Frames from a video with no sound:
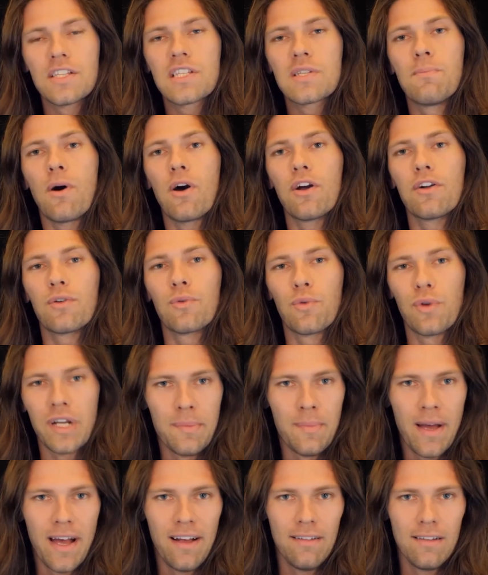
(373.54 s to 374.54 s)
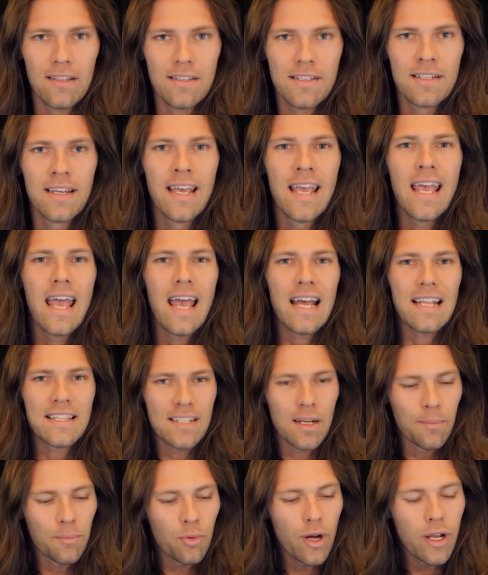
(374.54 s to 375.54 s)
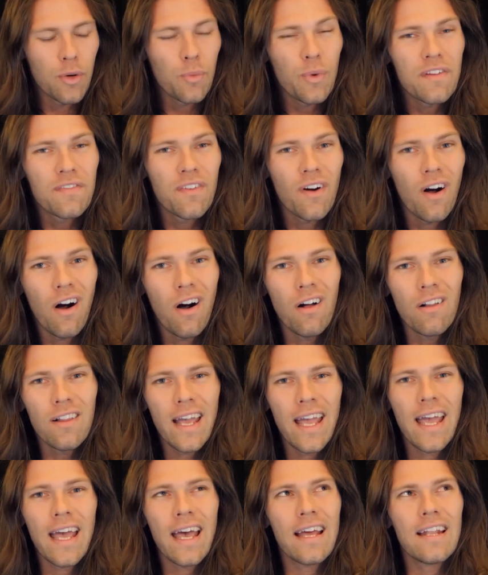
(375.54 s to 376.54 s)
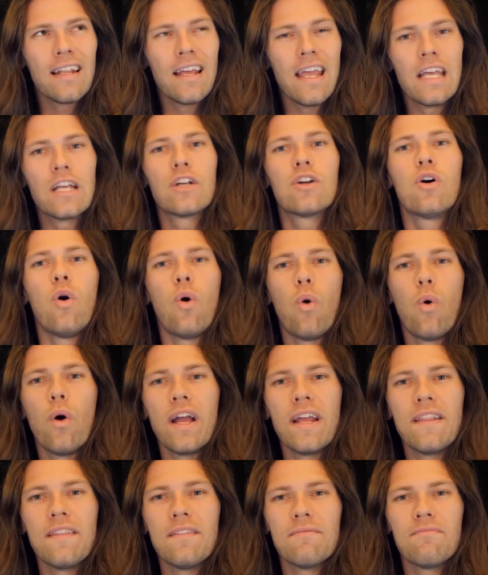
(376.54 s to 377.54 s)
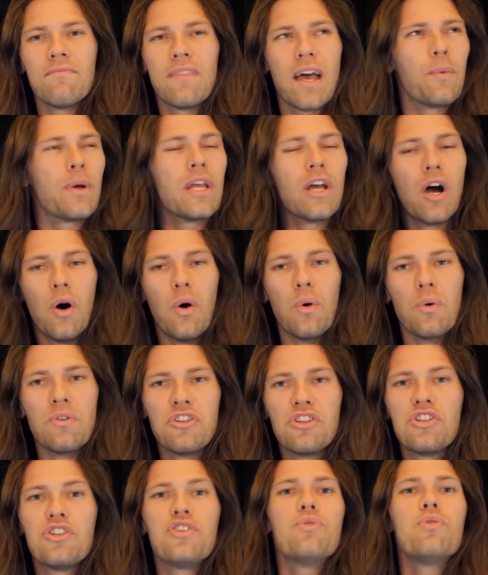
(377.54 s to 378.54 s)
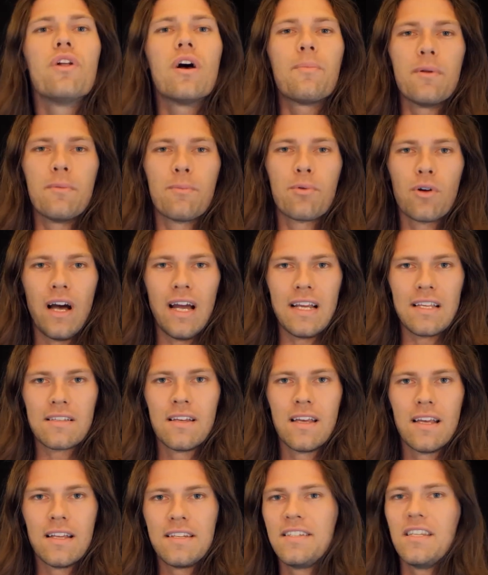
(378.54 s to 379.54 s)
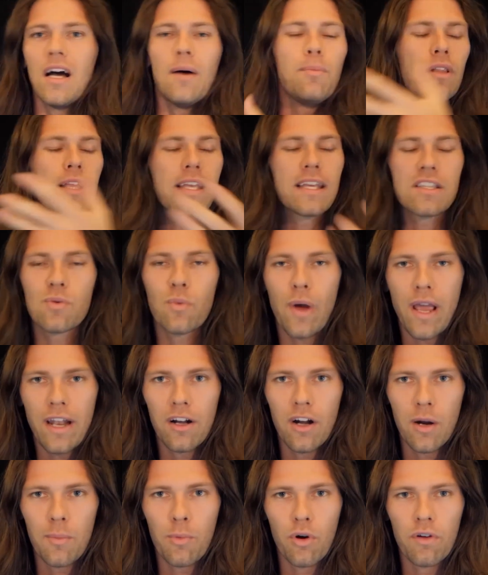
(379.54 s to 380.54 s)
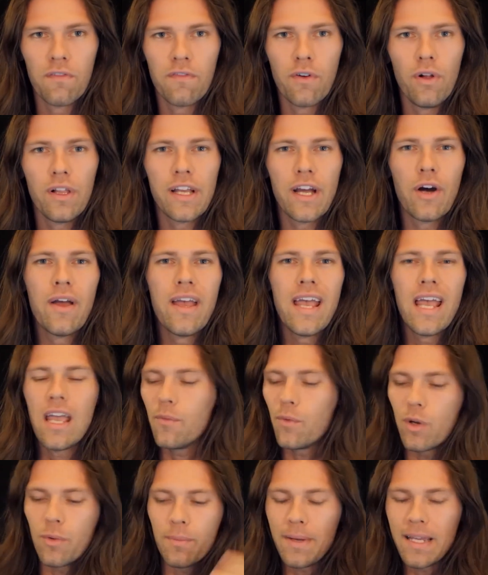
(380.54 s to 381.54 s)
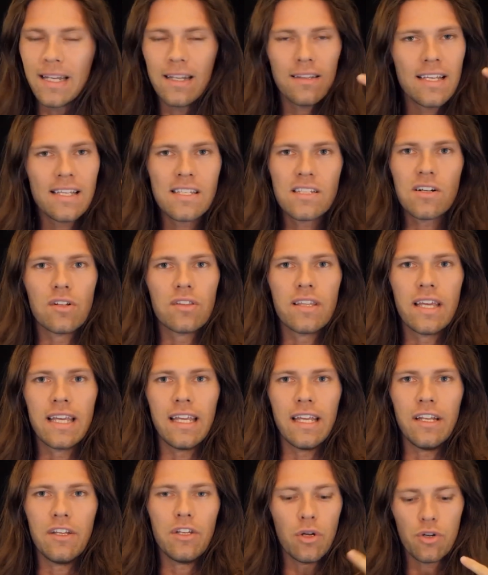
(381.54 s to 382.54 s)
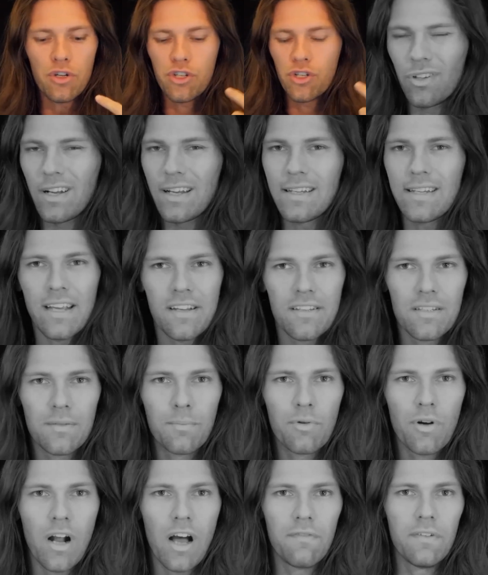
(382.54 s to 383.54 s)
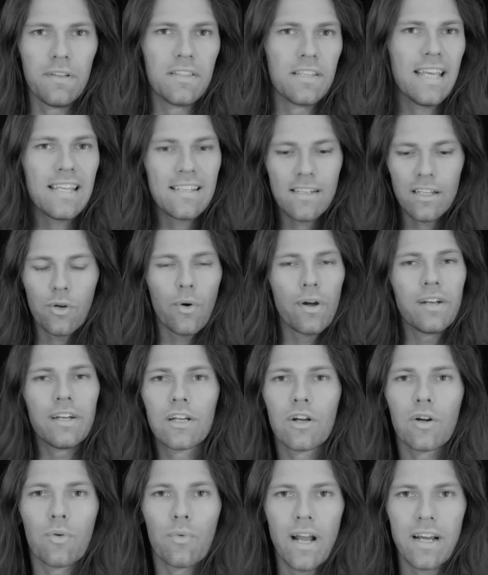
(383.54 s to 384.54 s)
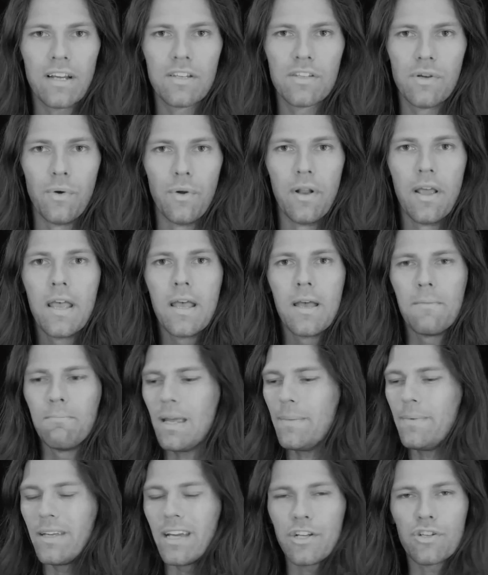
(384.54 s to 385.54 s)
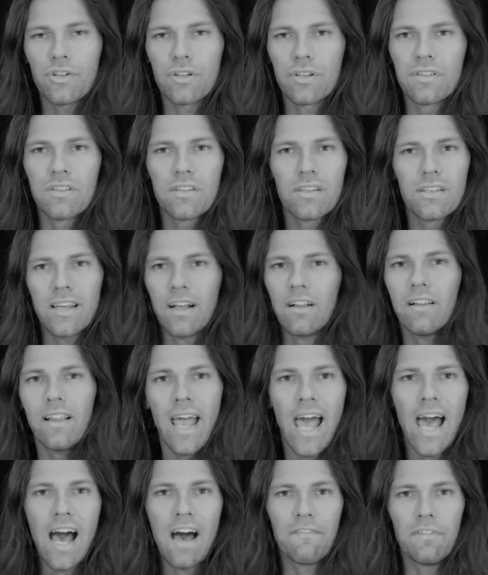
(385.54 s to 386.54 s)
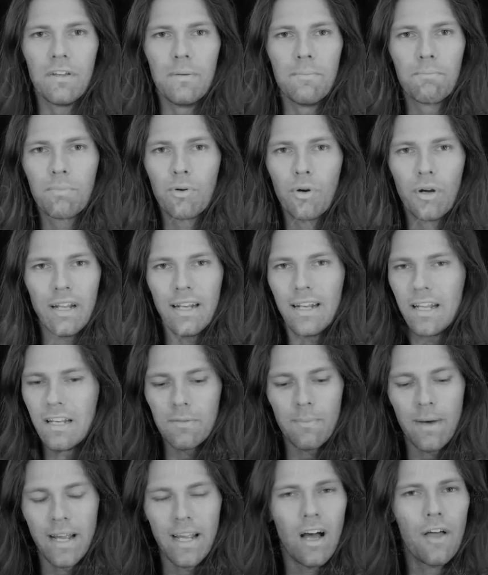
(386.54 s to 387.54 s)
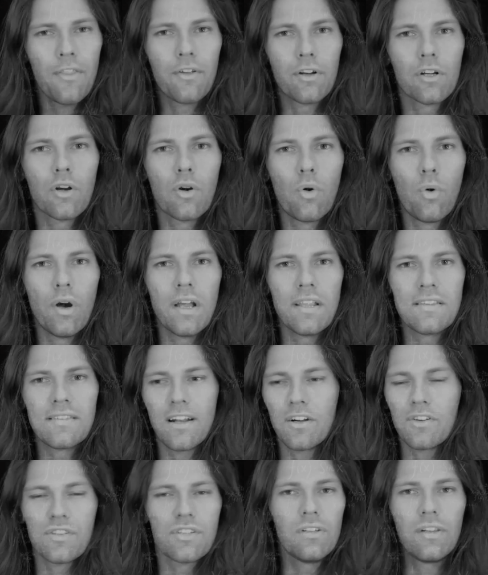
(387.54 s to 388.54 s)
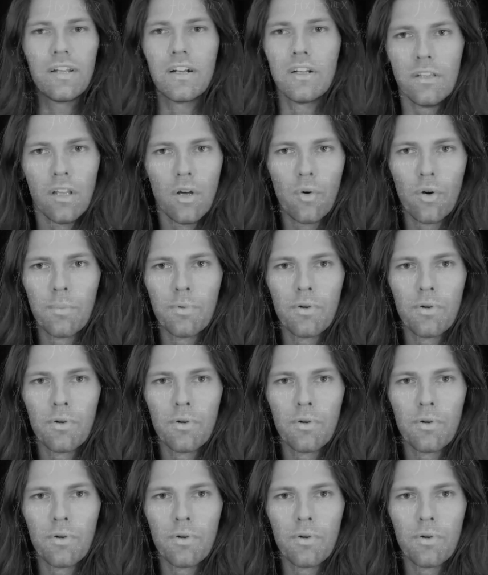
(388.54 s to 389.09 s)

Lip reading: Smart Rebalance. At some point, we've all had a coin that we own shoot up in price, doubling its weight in our portfolio, and we immediately start thinking, should I take some profits? Is it going to correct soon? Maybe I should sell half and put it into my other coins that are still at a lower